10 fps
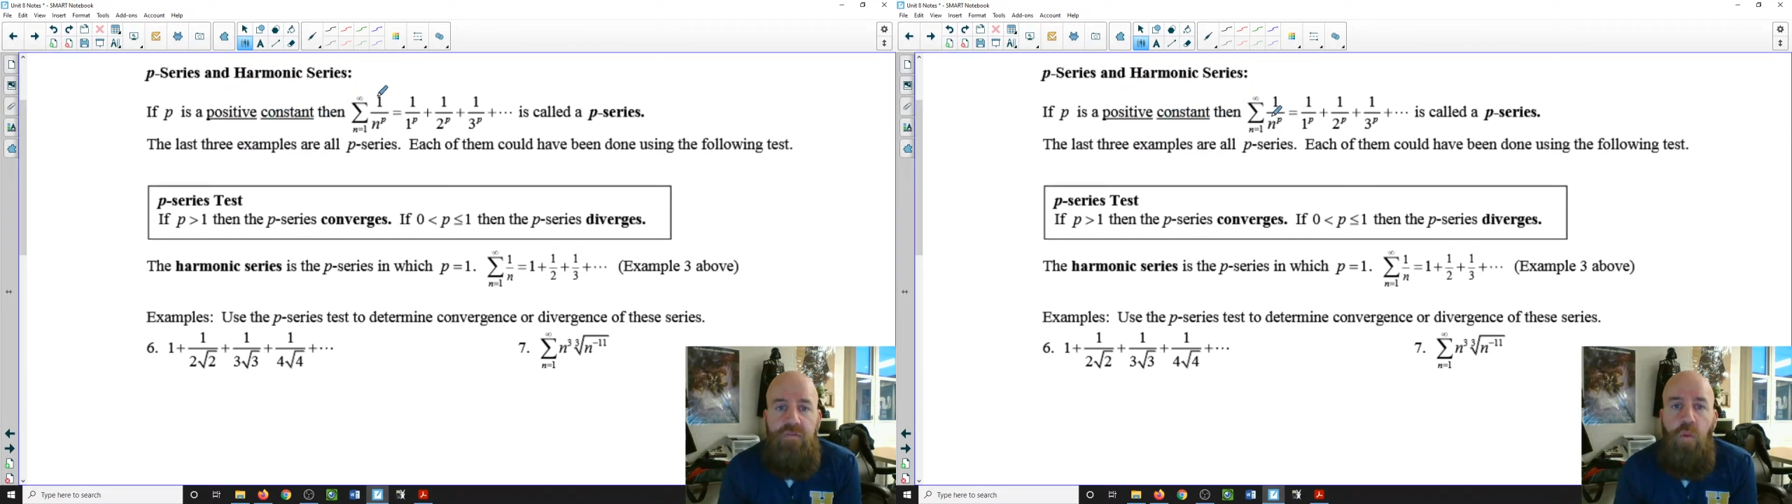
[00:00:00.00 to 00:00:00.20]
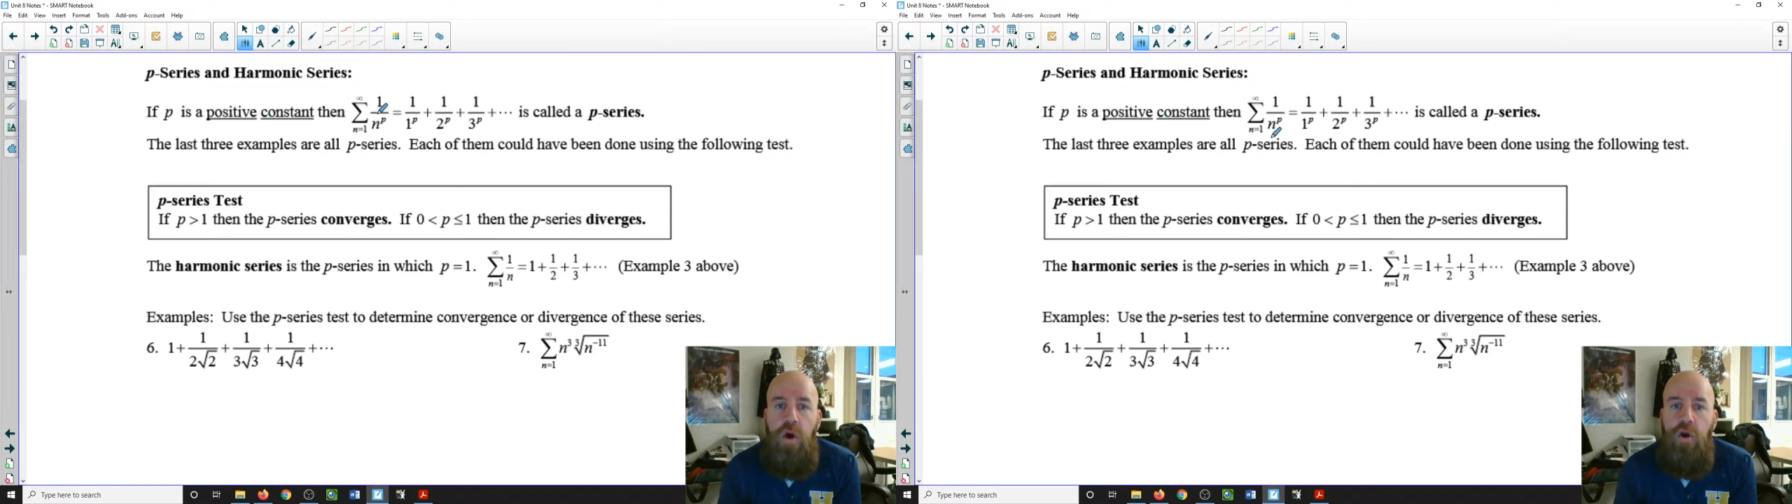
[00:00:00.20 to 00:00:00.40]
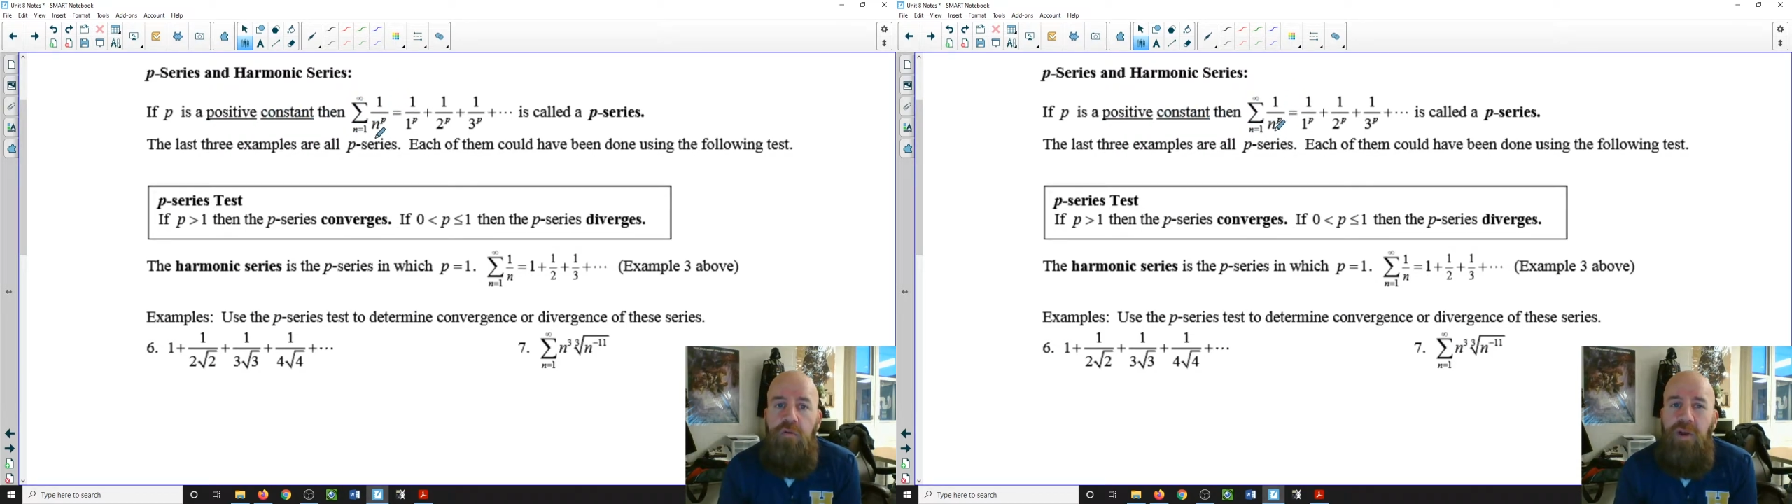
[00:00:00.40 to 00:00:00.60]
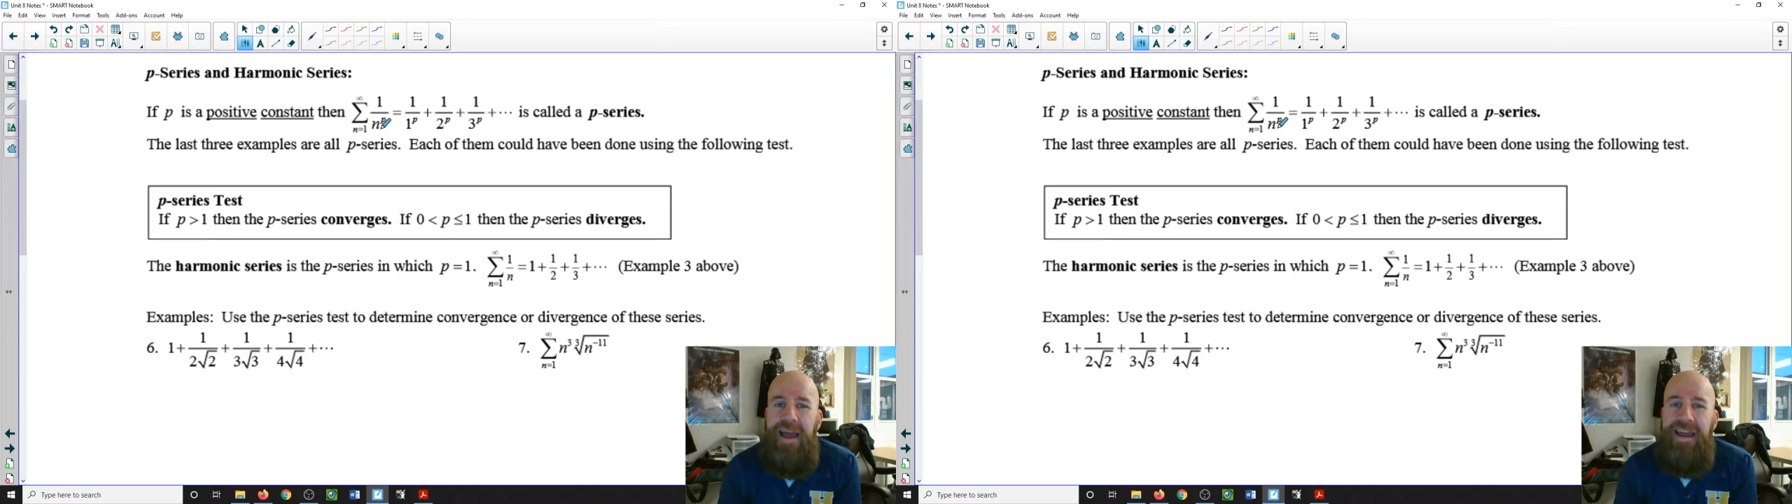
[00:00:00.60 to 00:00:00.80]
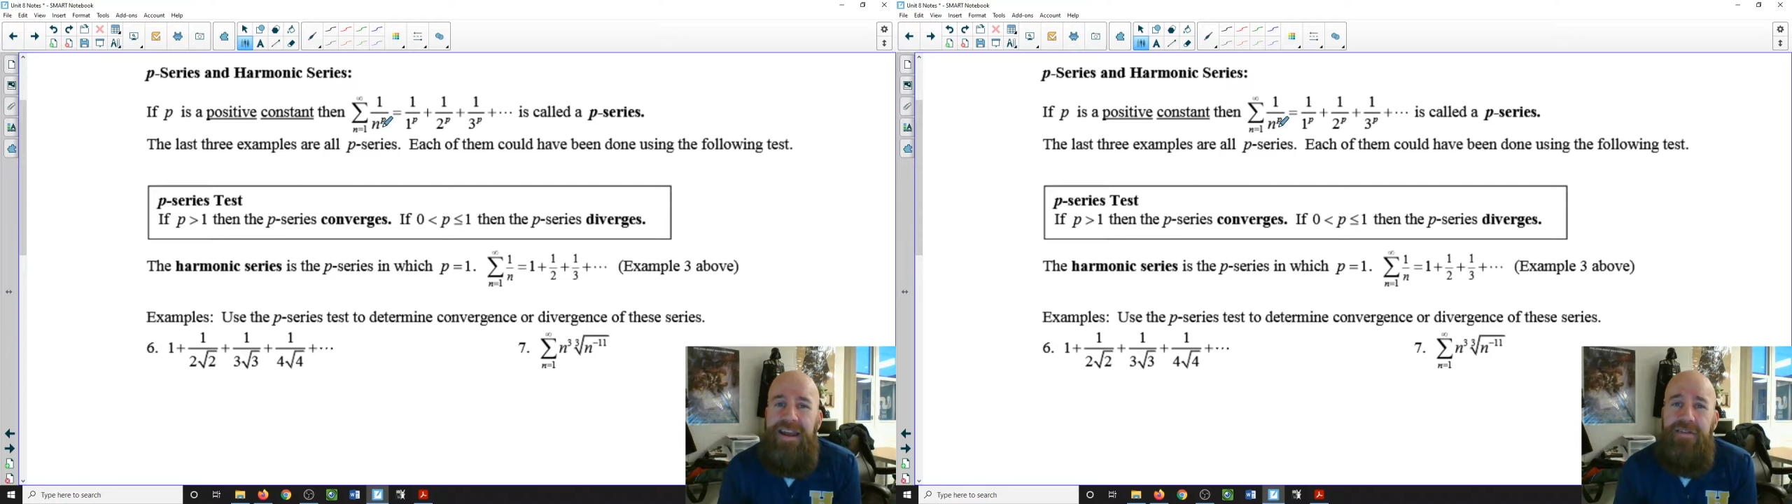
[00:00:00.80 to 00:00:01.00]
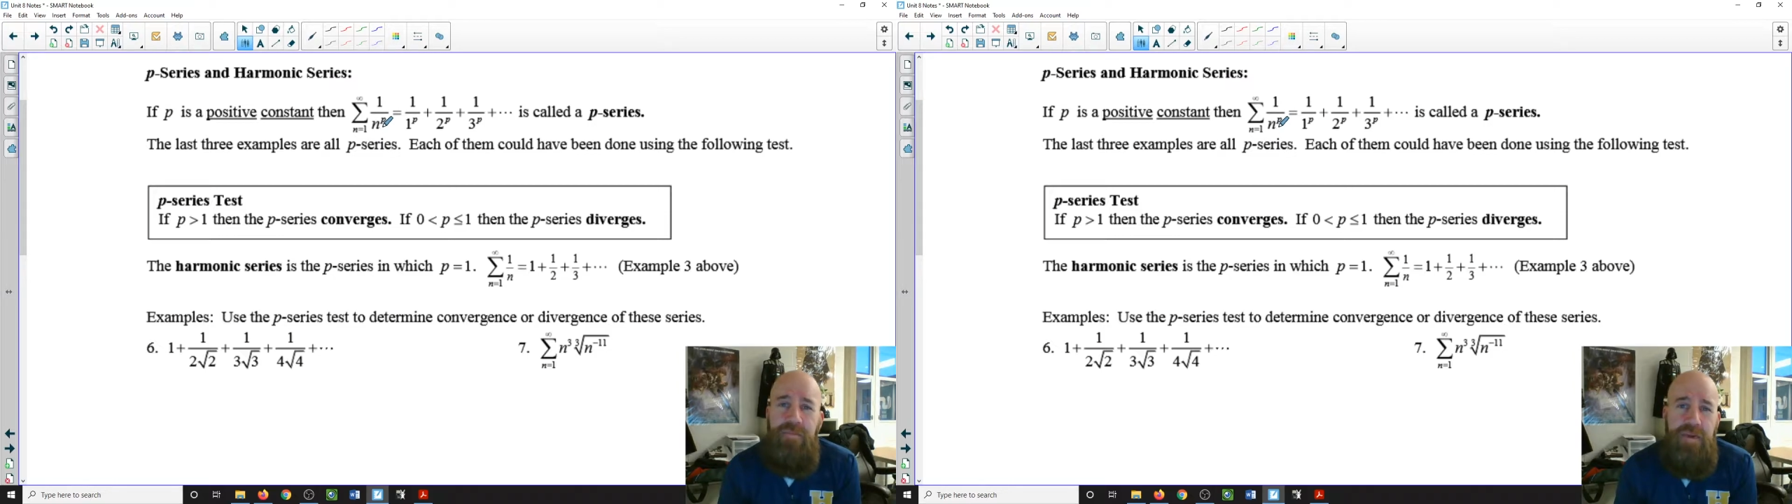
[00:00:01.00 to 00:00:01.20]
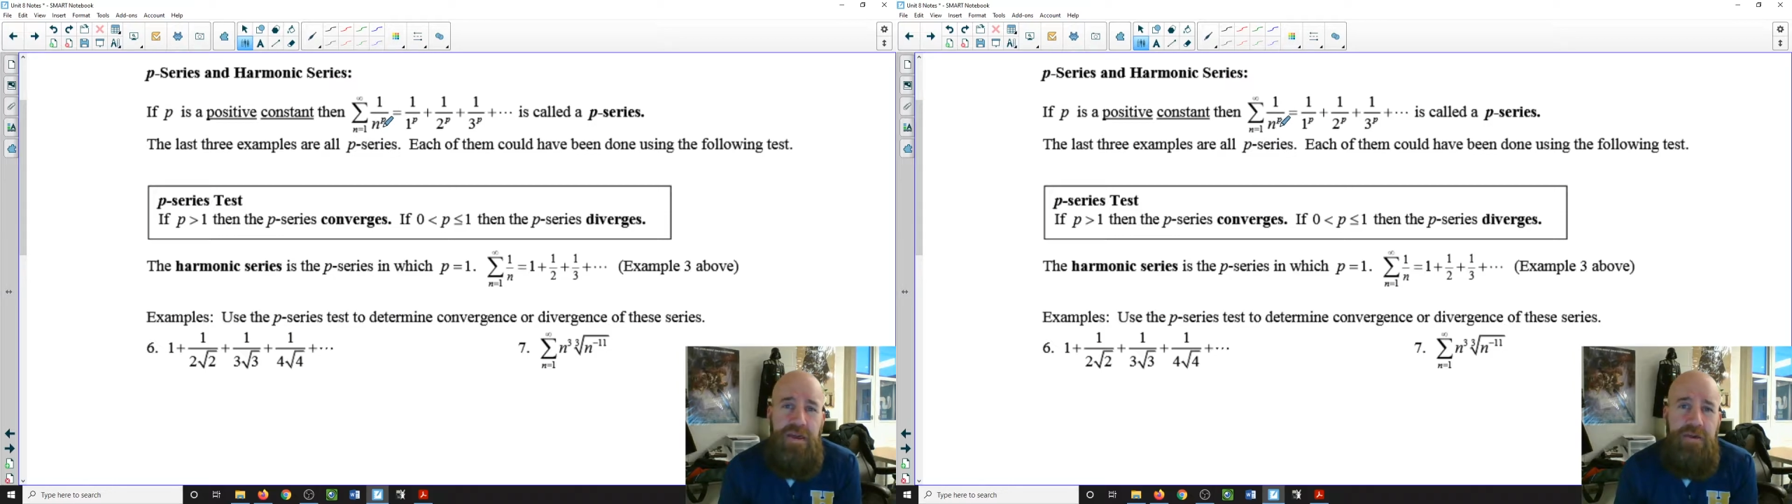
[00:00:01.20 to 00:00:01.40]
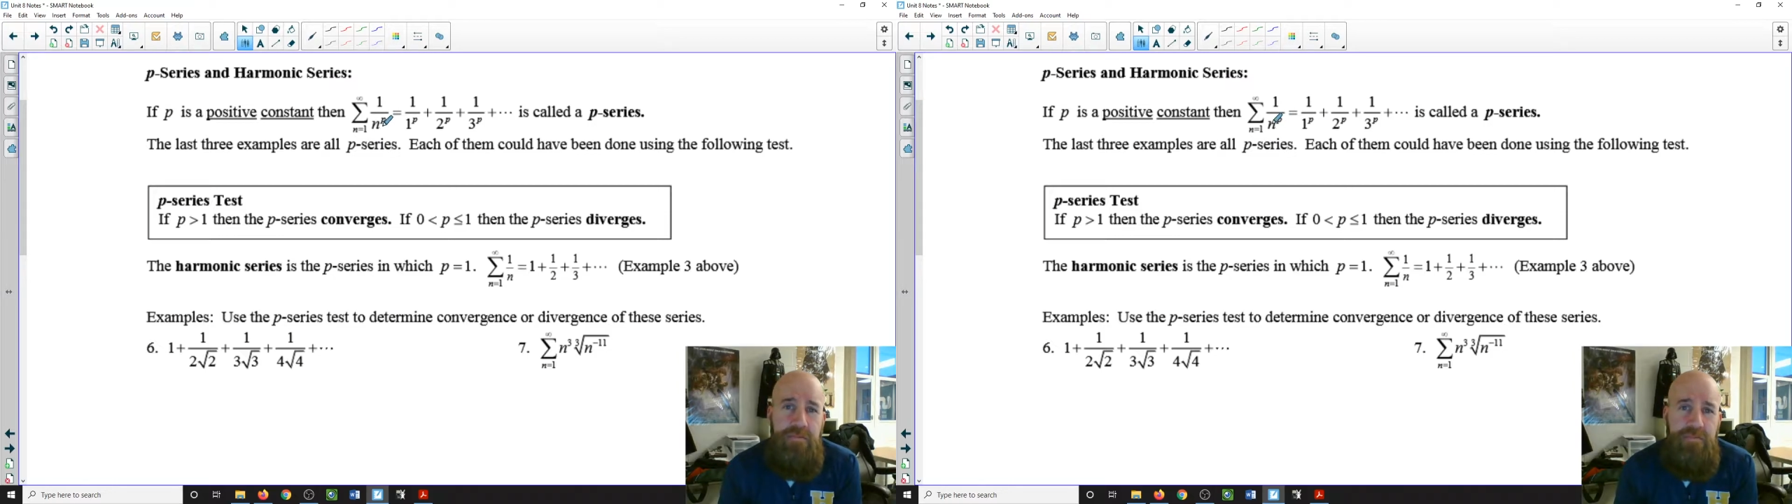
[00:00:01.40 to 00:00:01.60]
1 over n to the
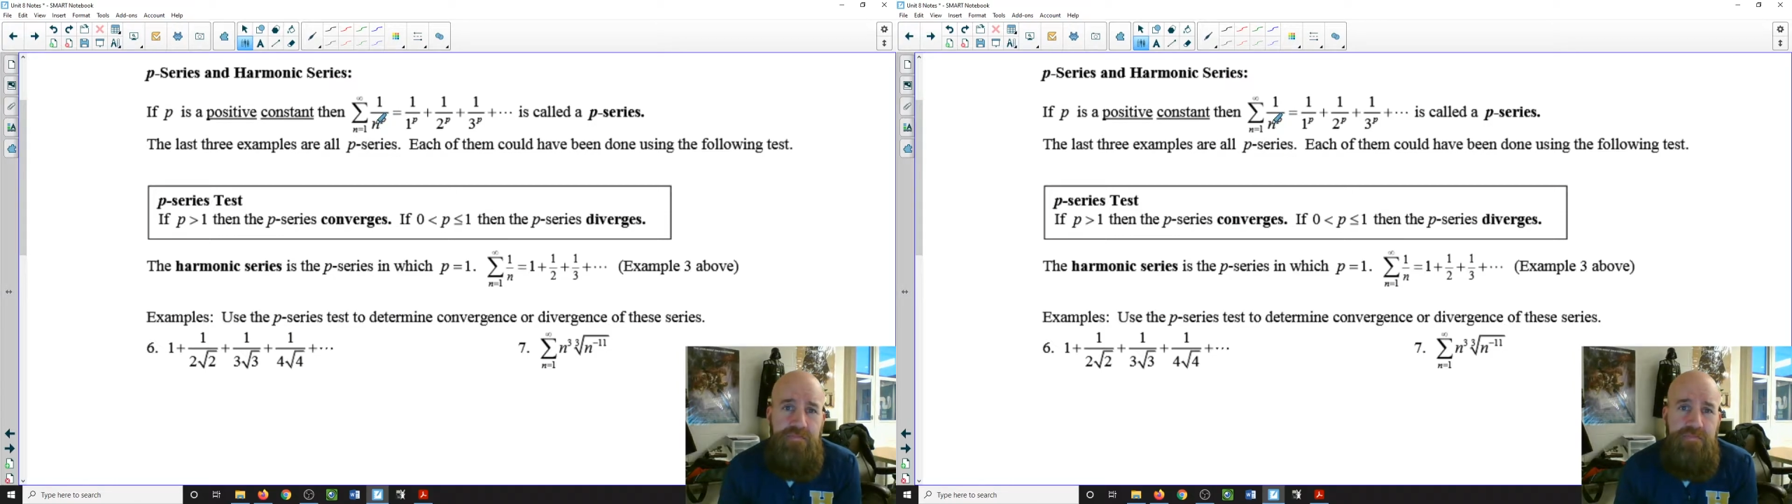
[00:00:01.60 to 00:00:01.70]
P,